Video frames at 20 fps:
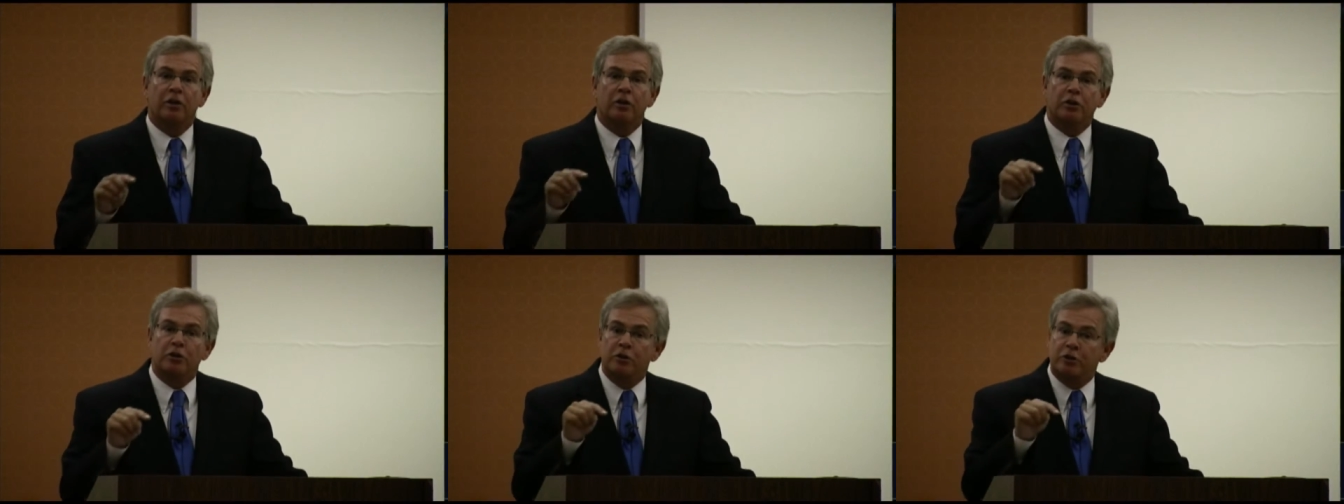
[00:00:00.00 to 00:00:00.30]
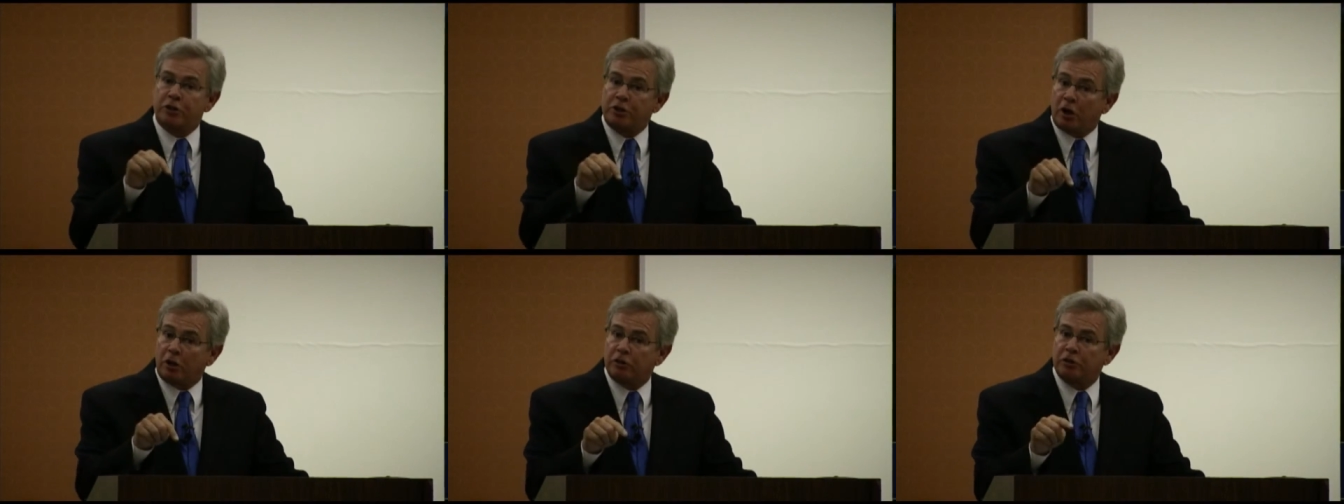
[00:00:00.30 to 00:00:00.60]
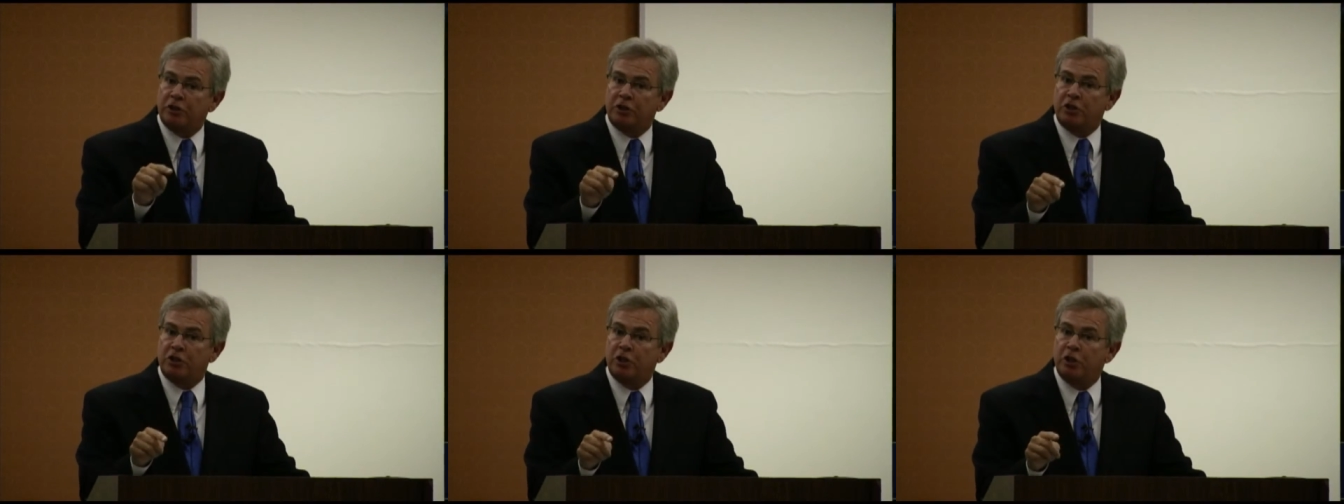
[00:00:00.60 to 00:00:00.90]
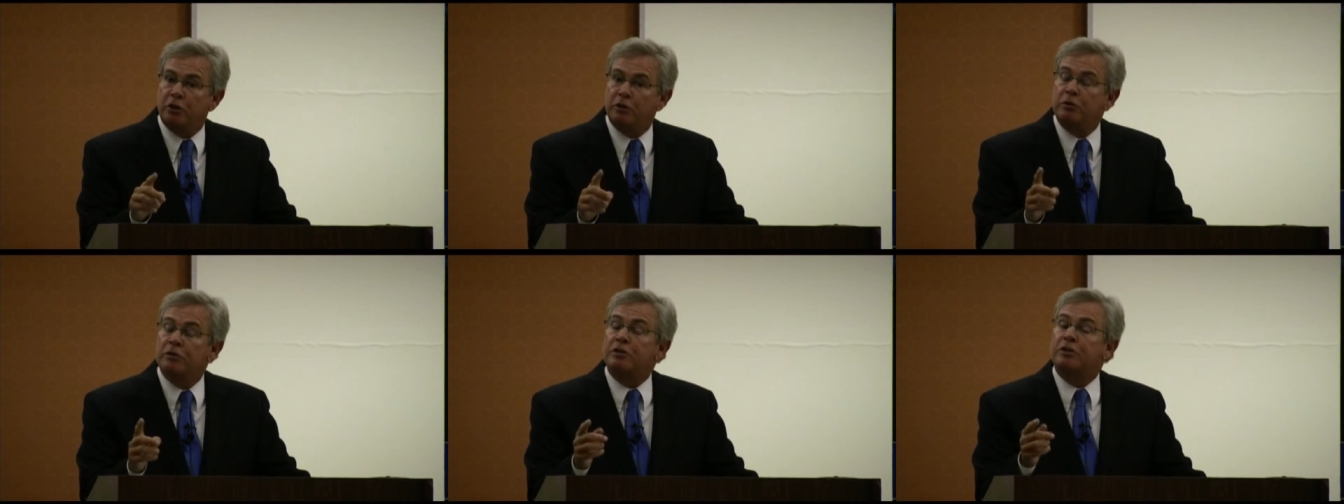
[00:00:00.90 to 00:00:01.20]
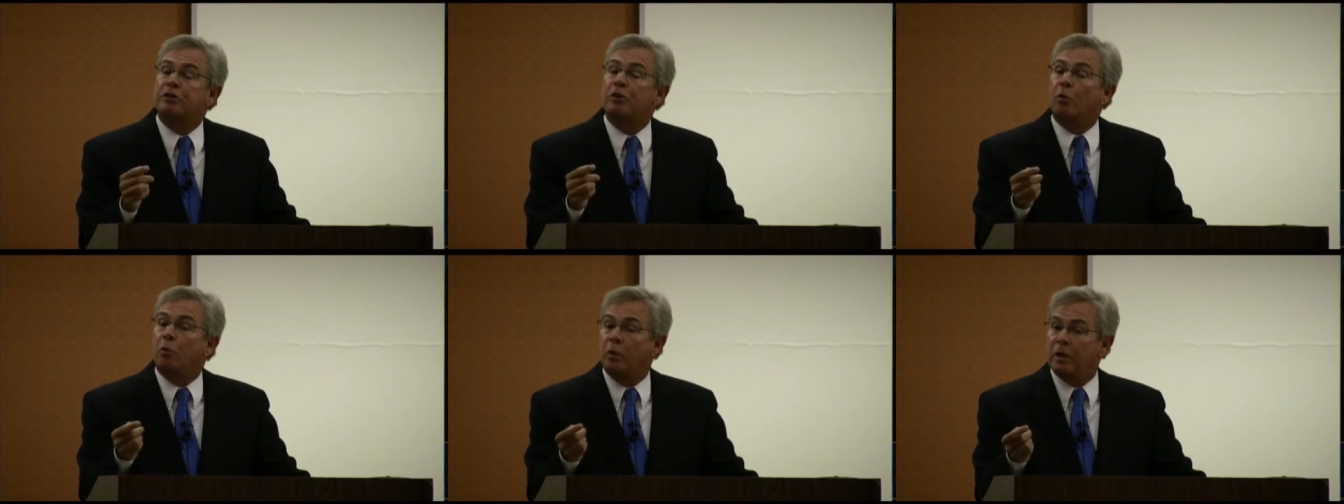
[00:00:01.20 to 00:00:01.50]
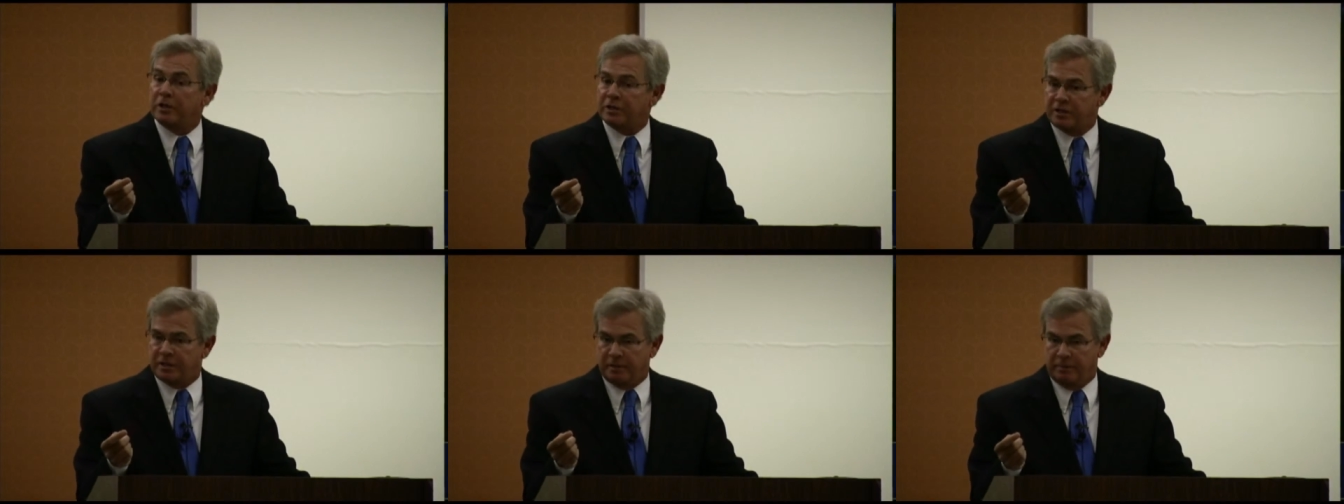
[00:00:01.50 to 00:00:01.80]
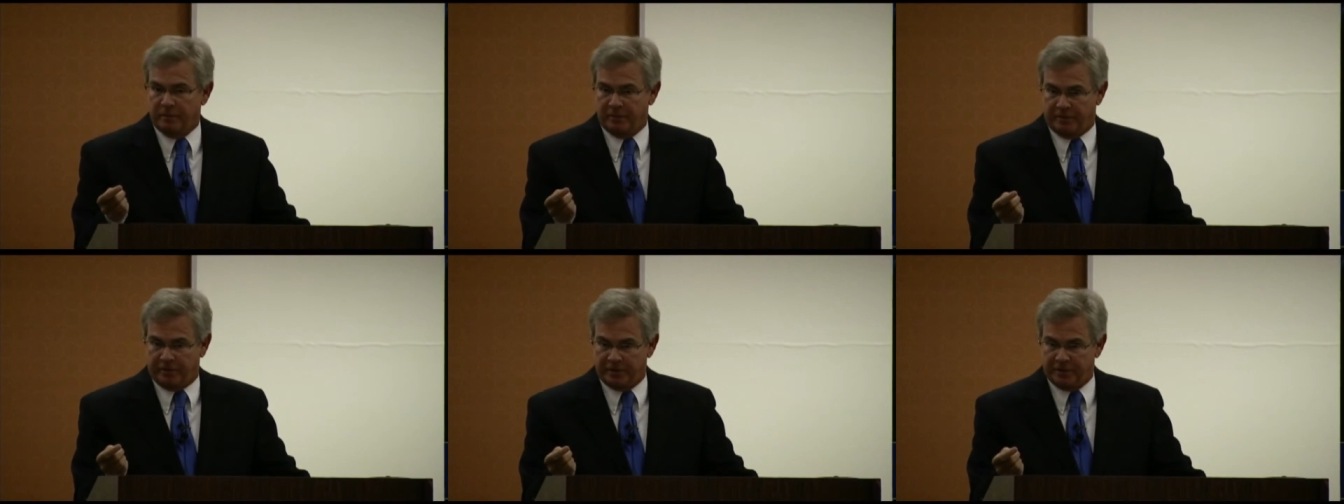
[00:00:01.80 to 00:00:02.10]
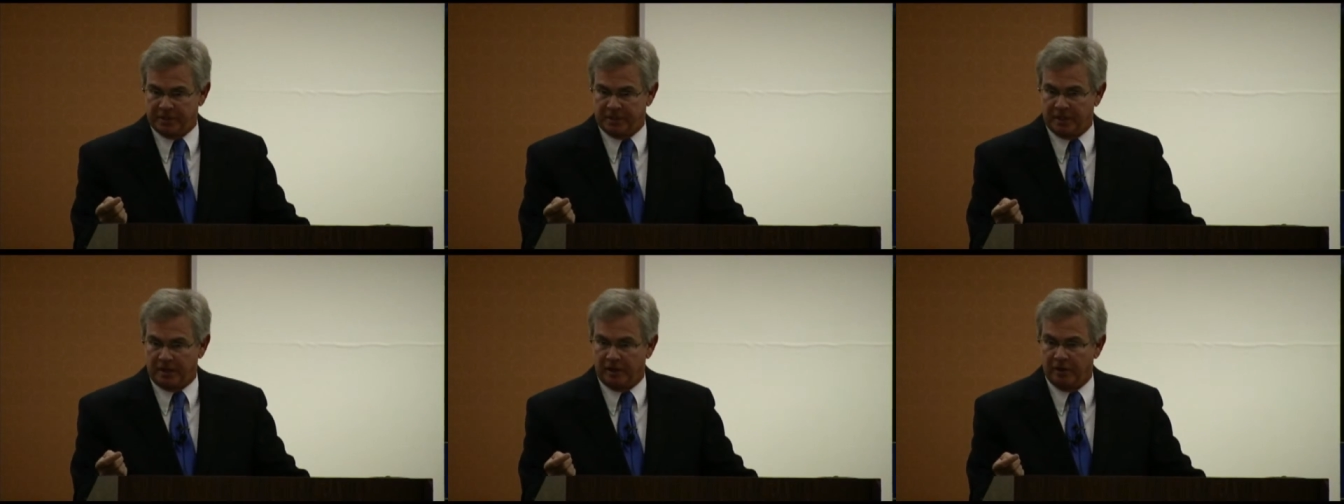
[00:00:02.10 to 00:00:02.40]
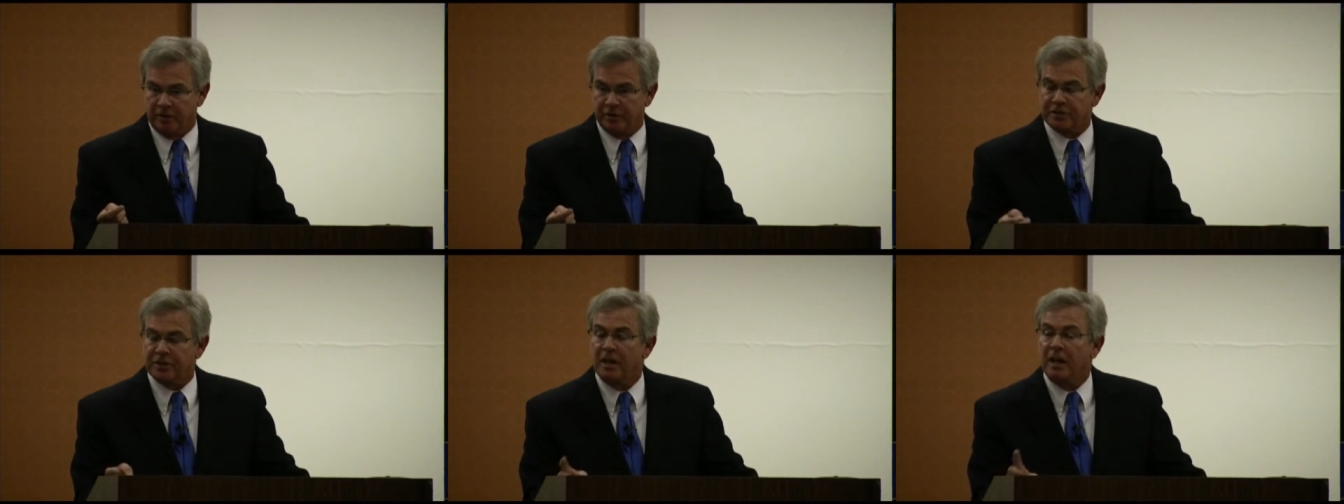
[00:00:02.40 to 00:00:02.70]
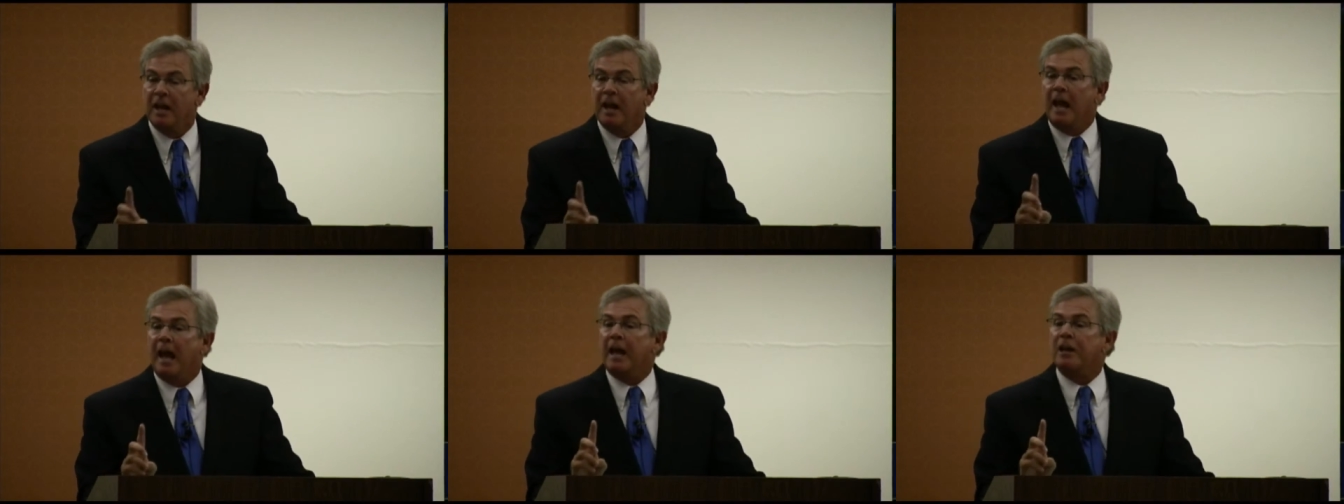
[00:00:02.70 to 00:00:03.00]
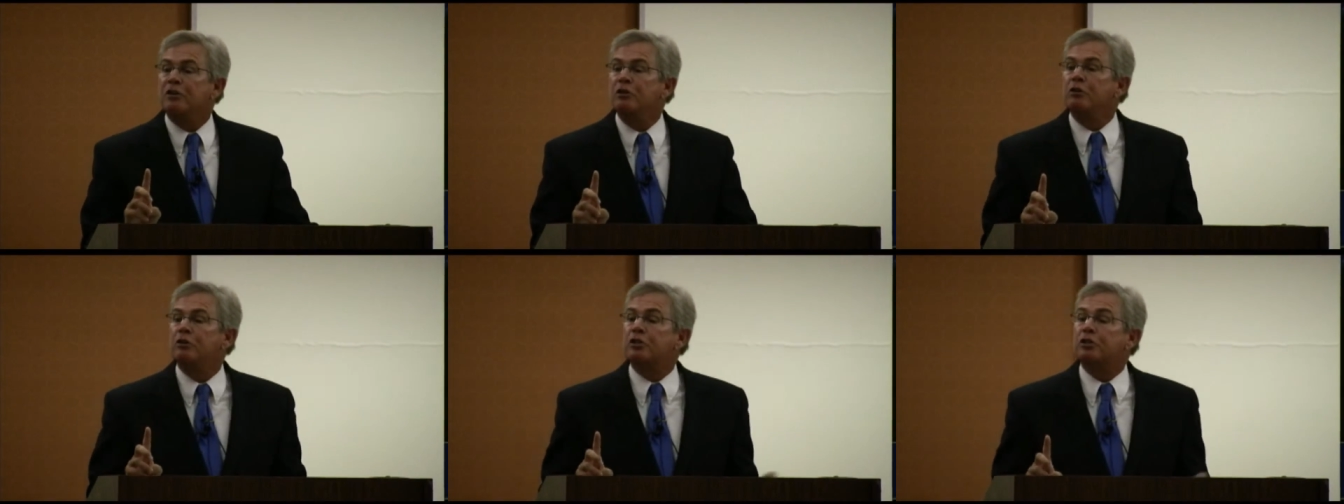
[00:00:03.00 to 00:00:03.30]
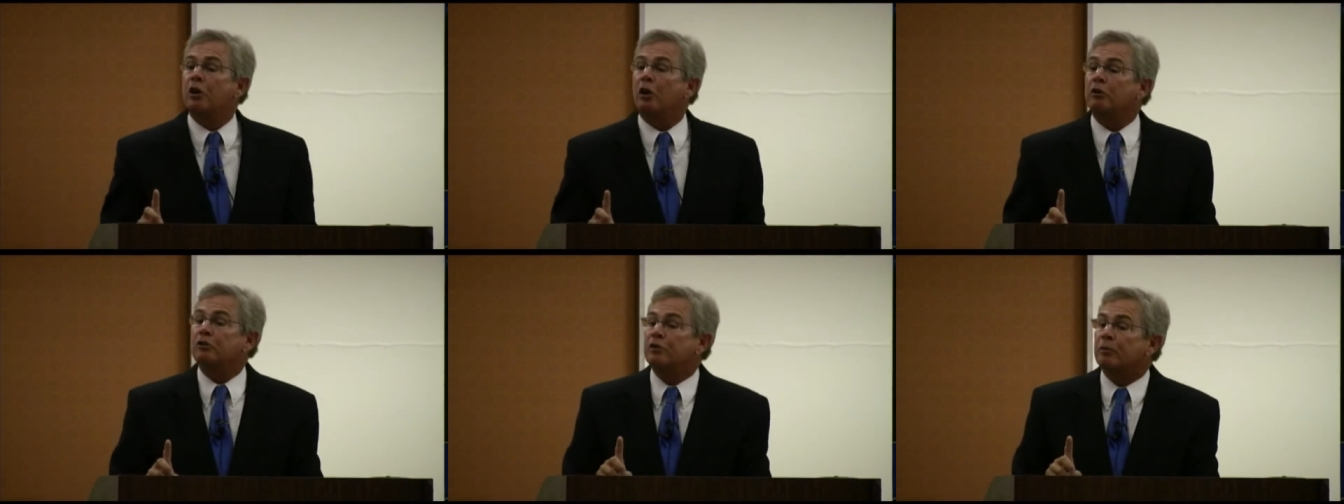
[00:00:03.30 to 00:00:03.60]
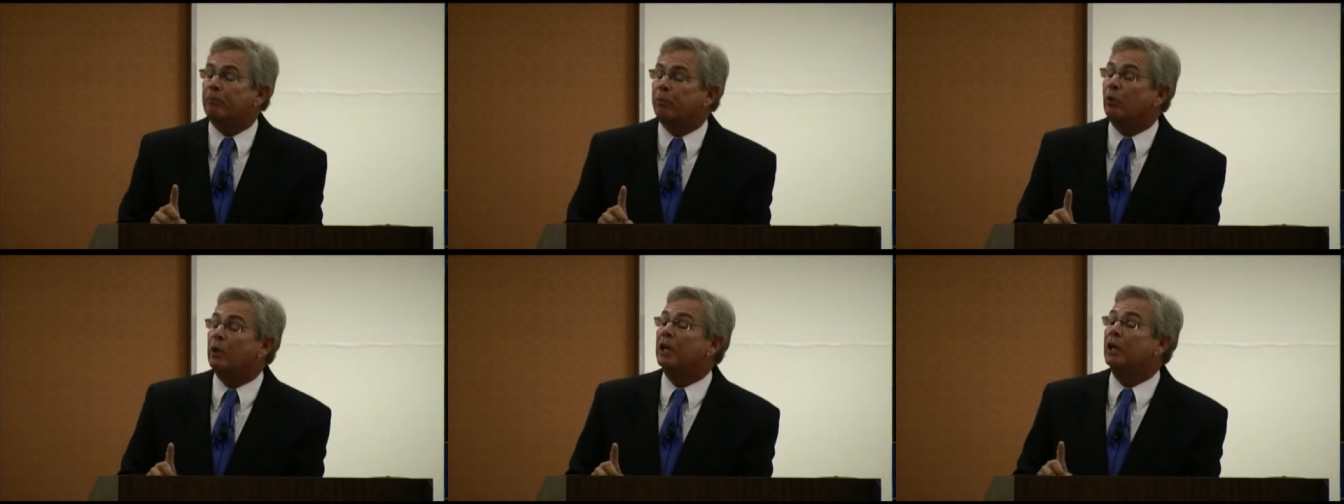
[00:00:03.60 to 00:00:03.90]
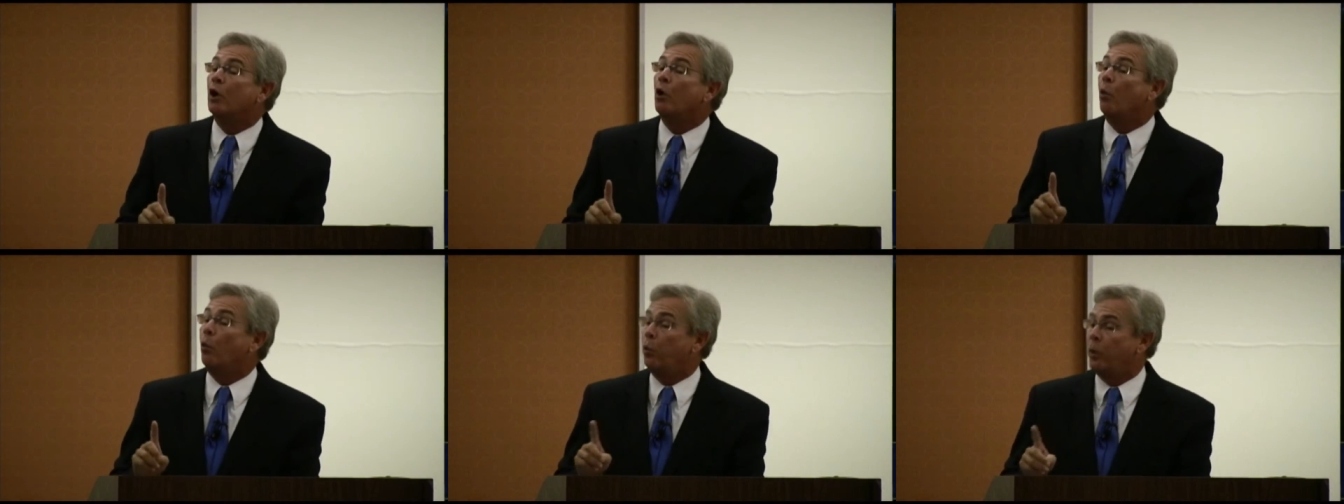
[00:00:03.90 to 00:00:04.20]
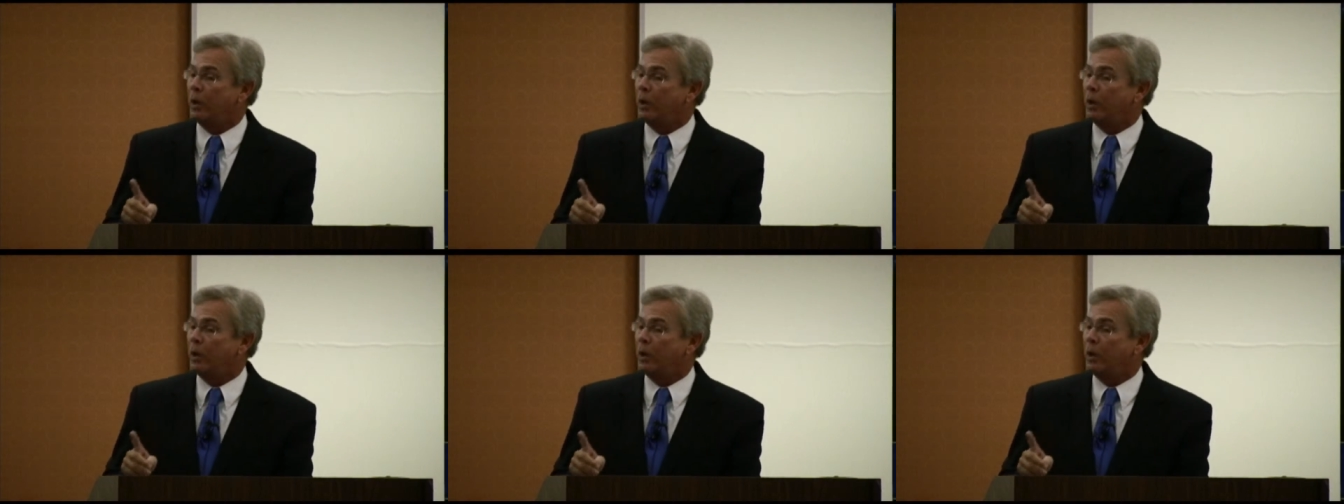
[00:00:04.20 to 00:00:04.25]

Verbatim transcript: You start to choose the wisdom of the cells and you start to bring